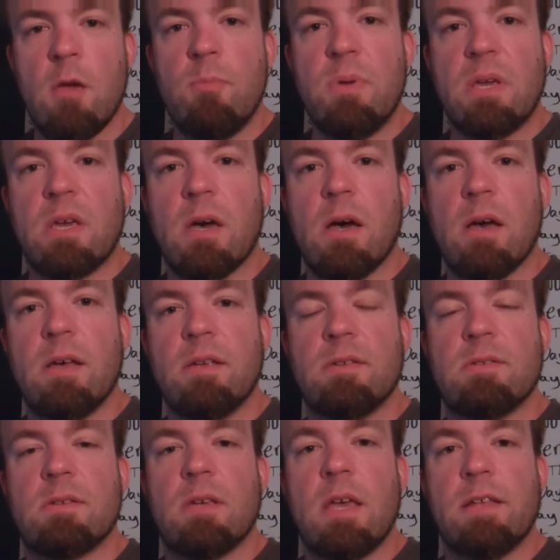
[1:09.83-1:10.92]

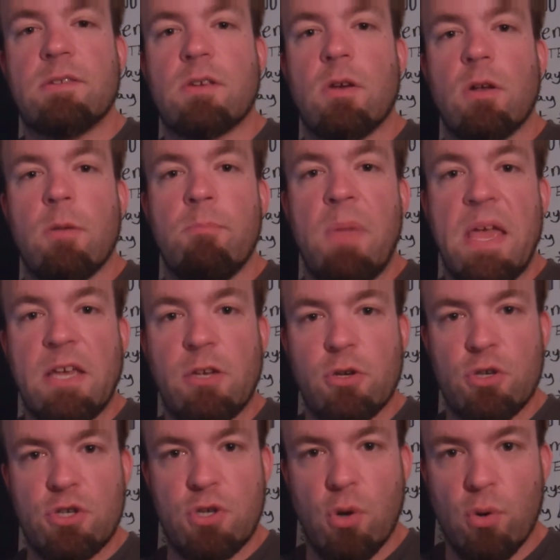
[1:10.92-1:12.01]
because it's going to make
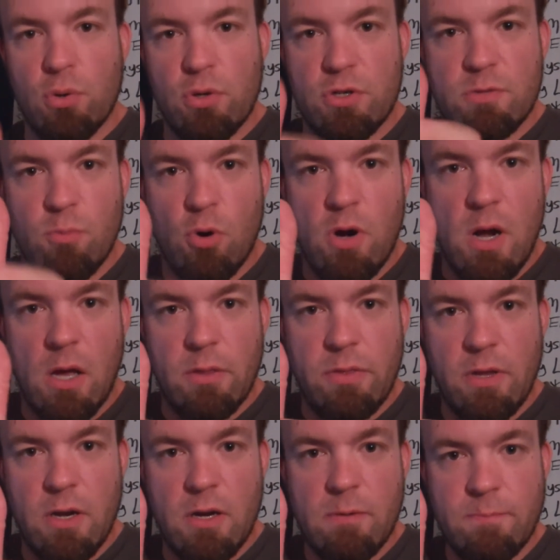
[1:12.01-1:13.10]
your shoulders more
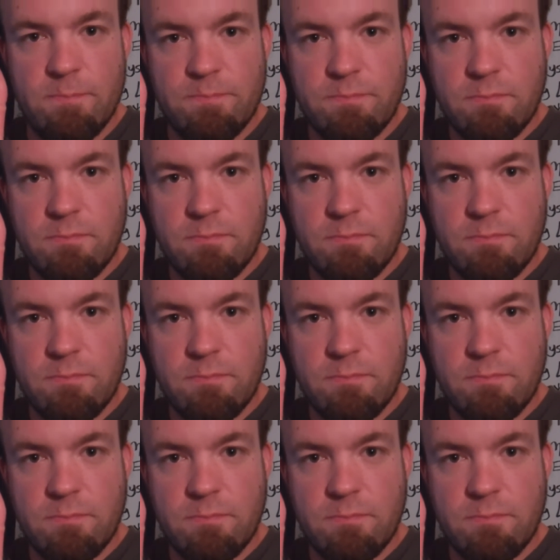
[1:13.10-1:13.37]
healthier.